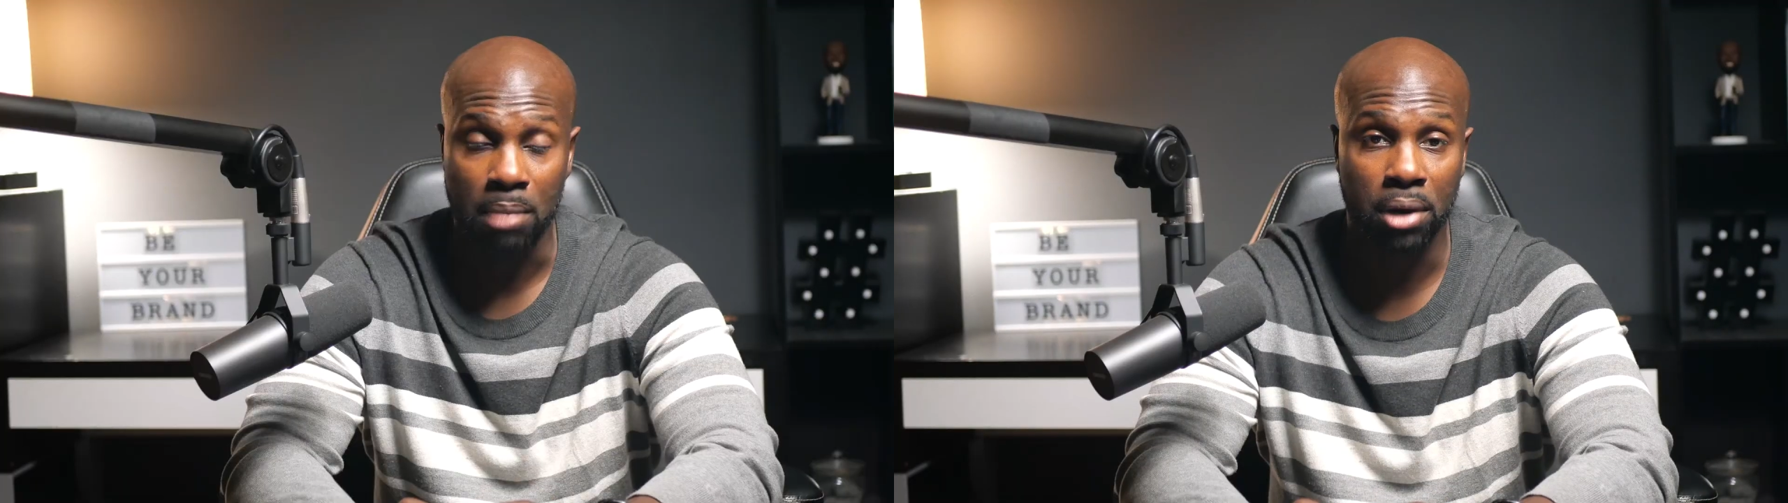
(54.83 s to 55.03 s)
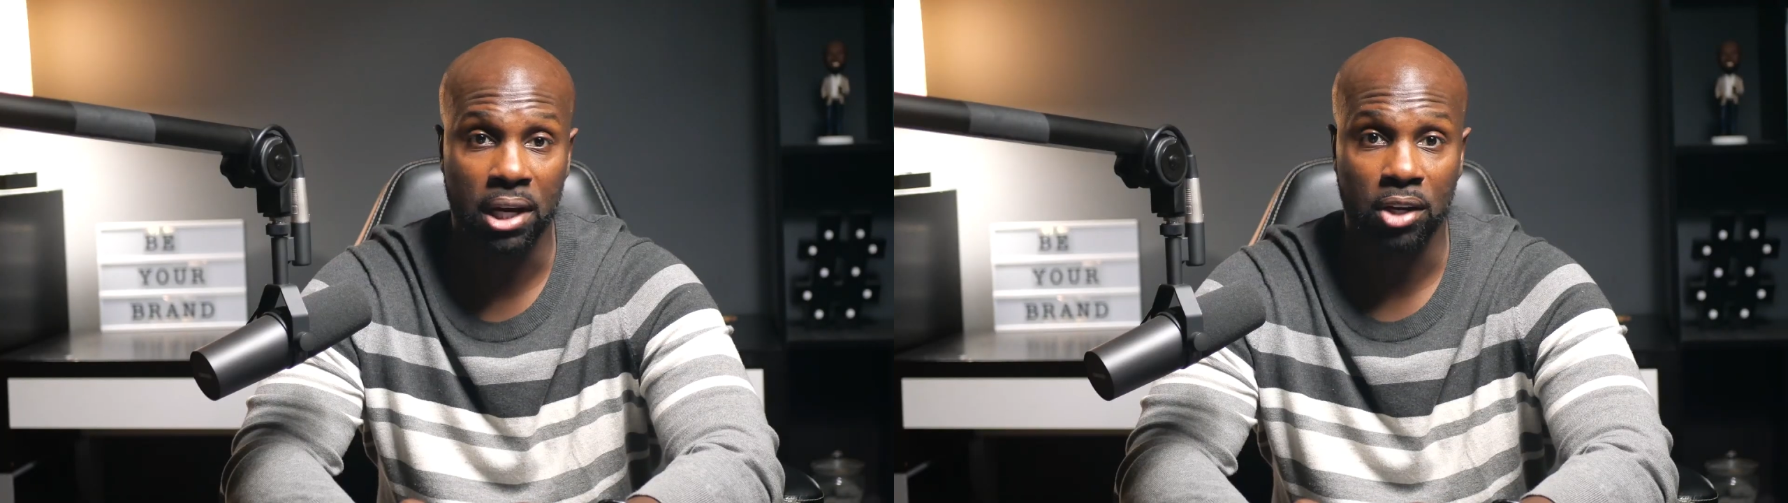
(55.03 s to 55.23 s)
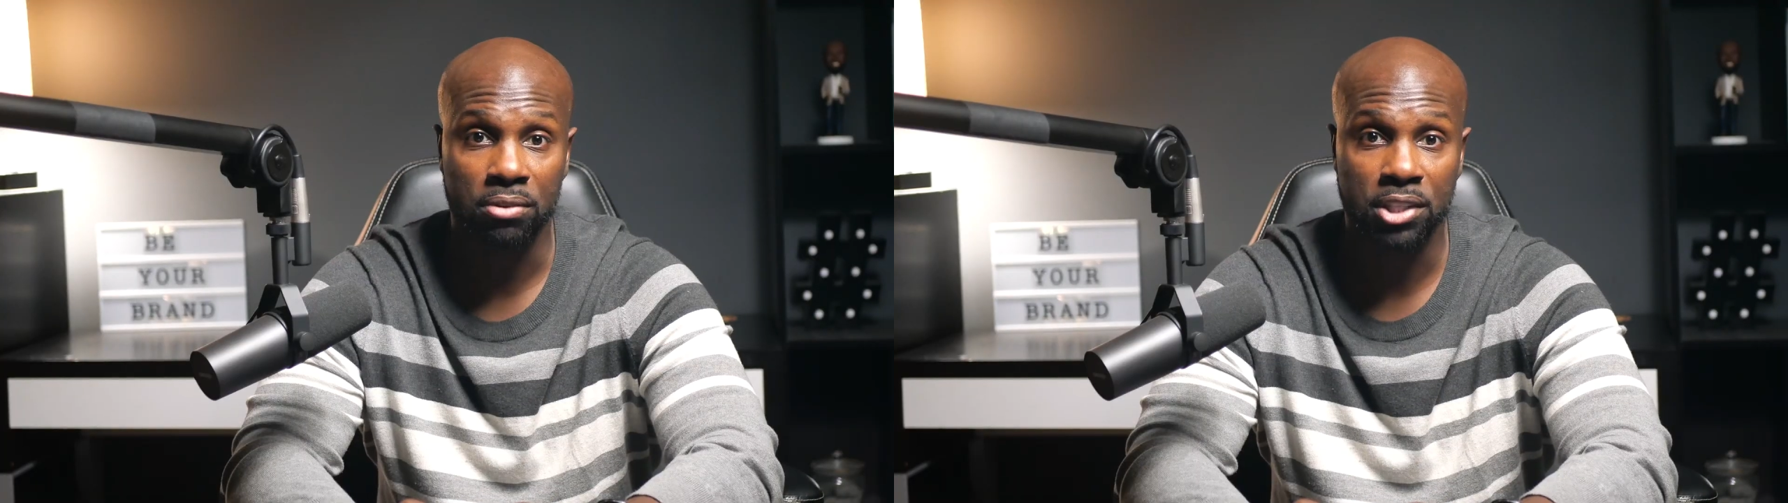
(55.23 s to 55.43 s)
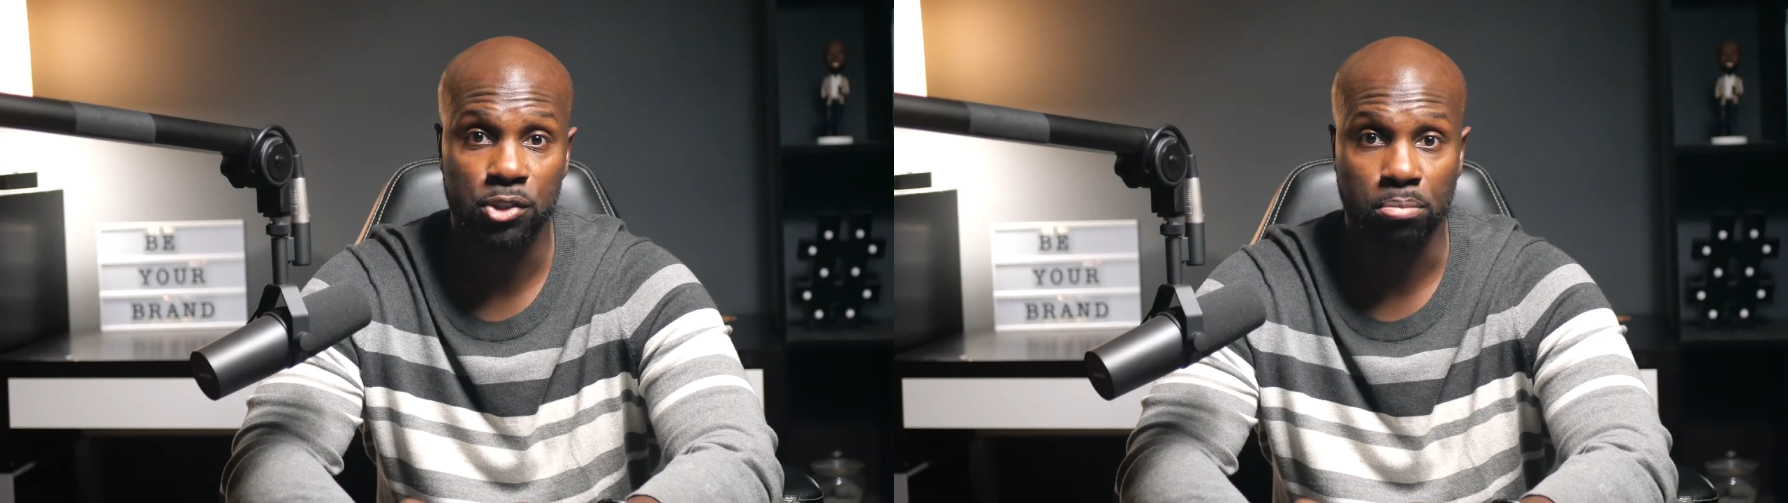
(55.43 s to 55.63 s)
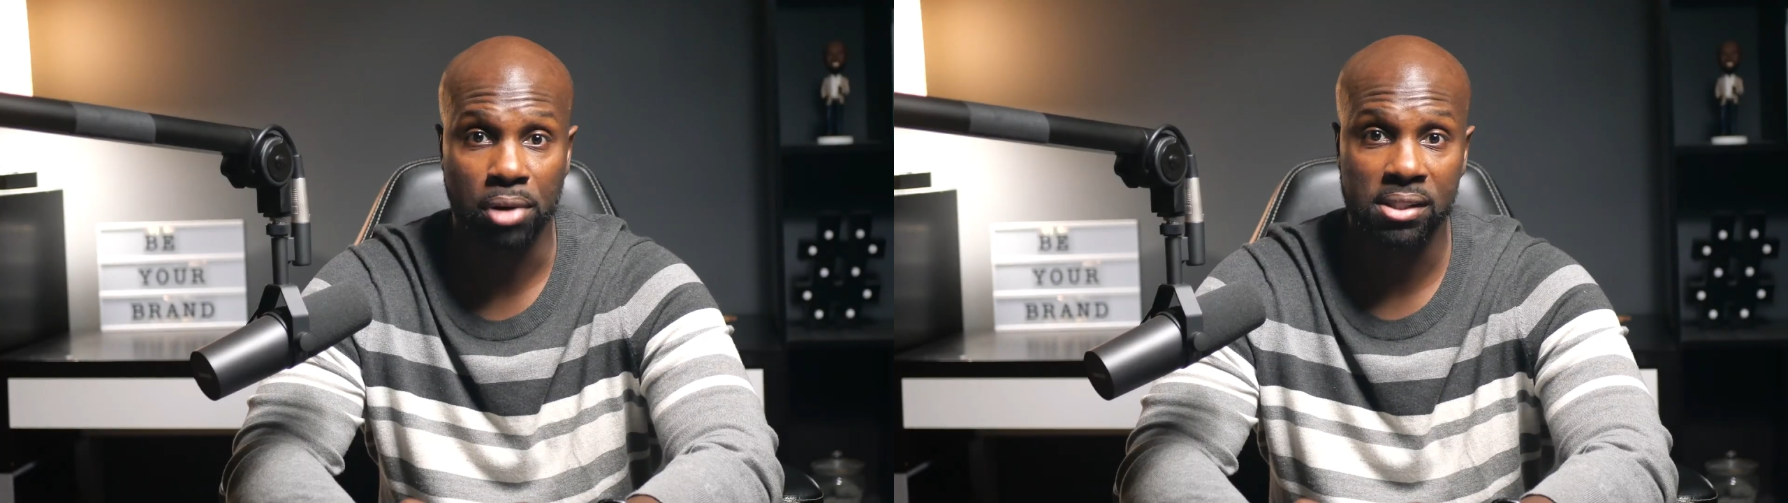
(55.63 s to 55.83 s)
a bucket on
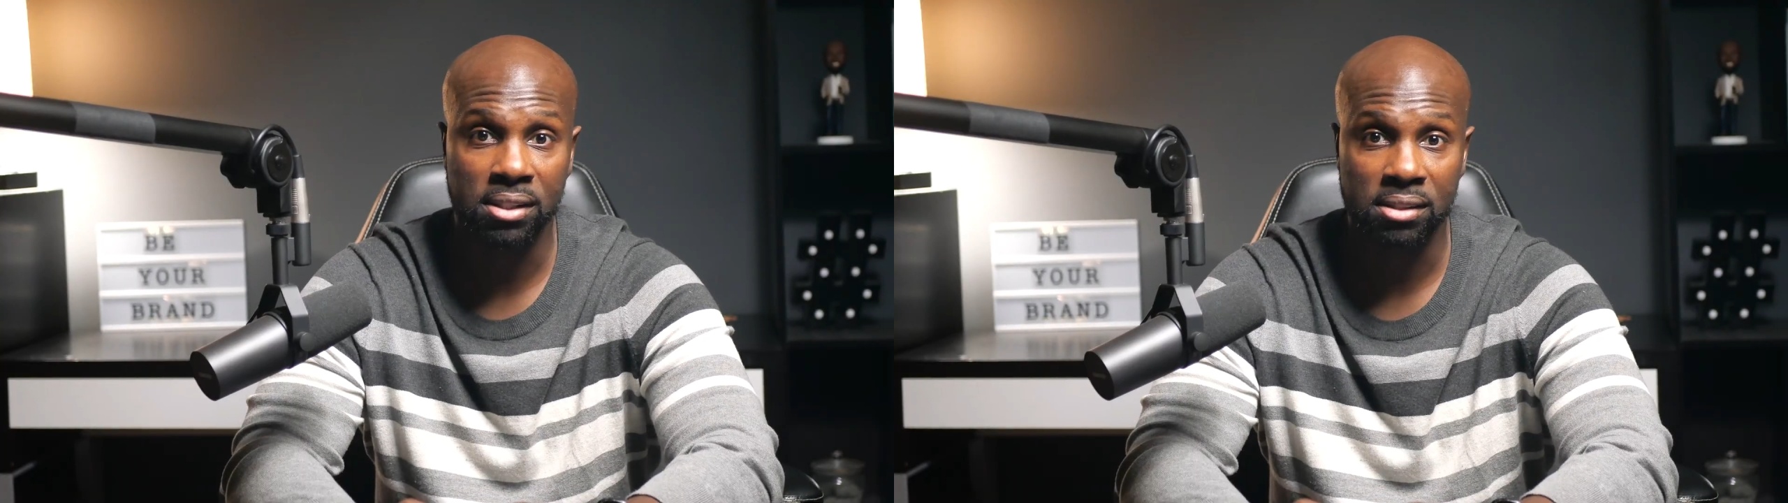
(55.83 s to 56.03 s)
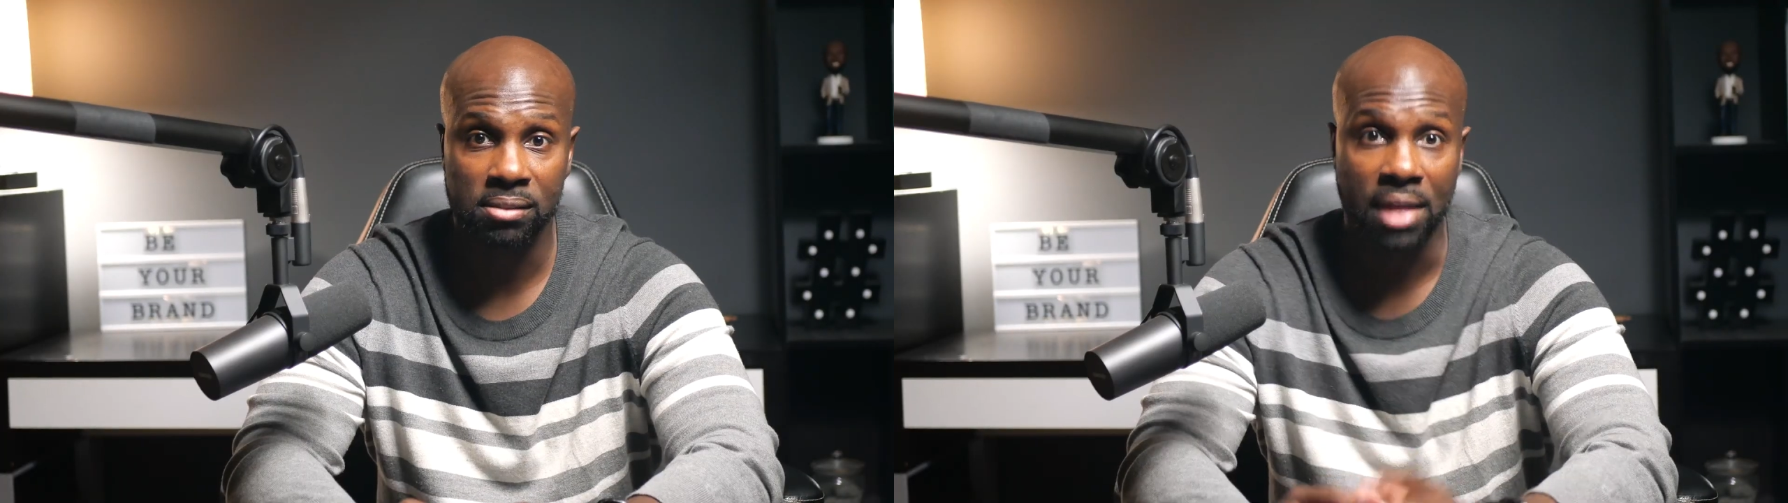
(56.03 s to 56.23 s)
digital presence?